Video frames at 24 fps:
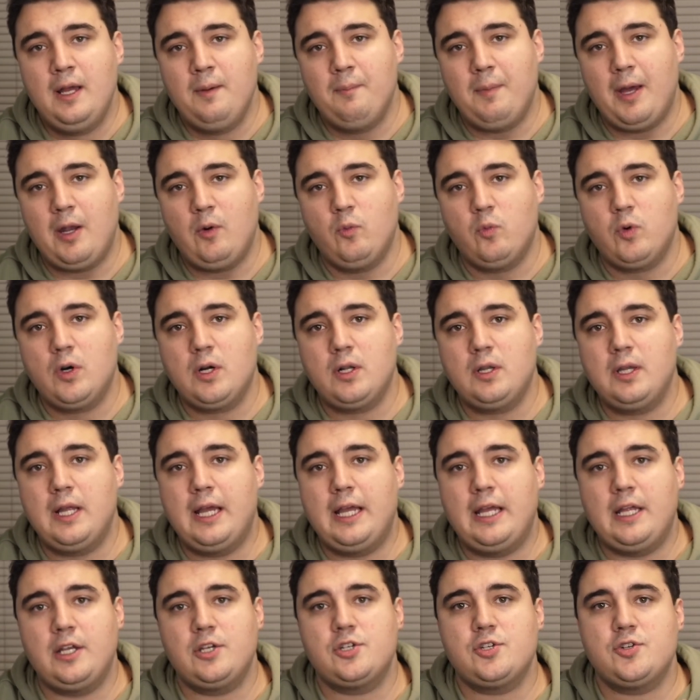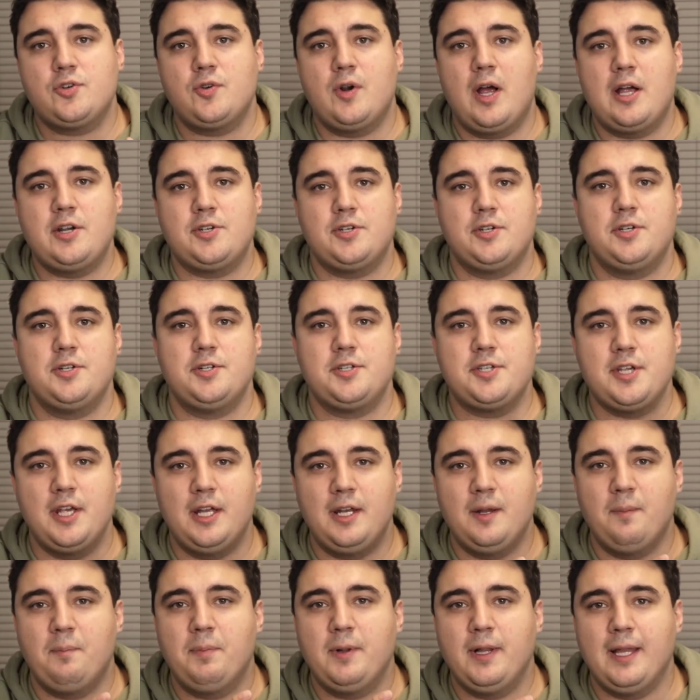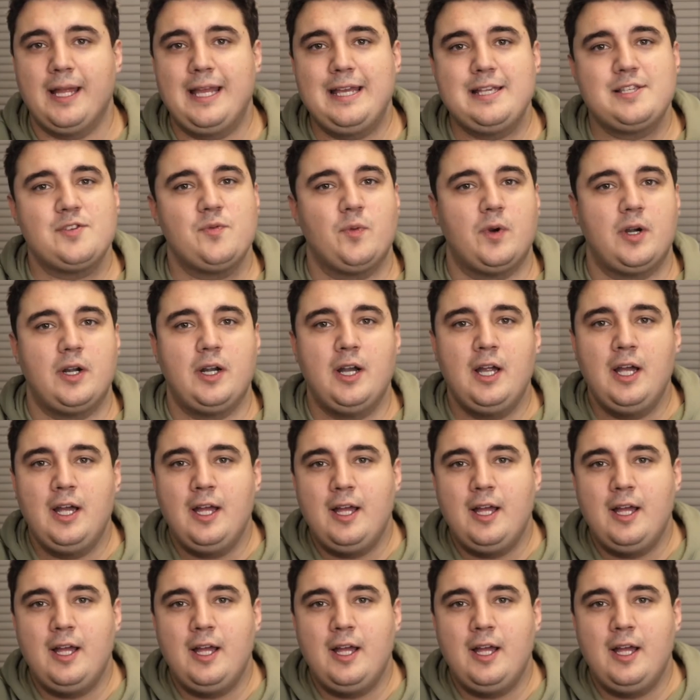man, we're laying treasures in a place where